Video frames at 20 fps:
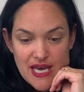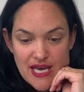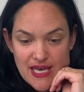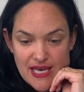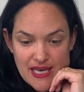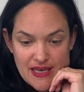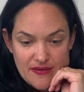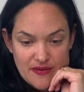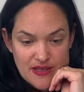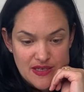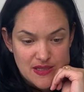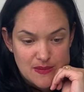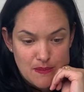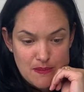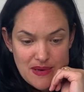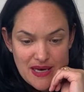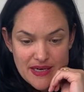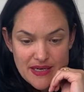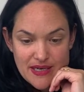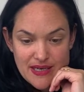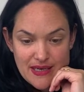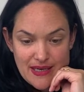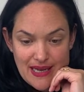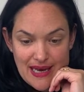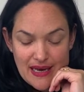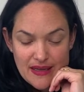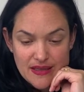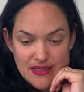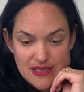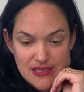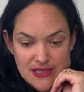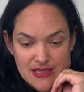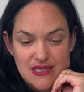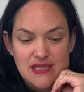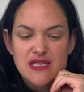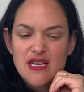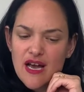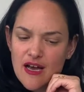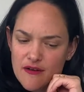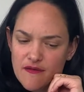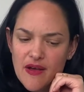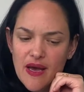in this meta-analysis of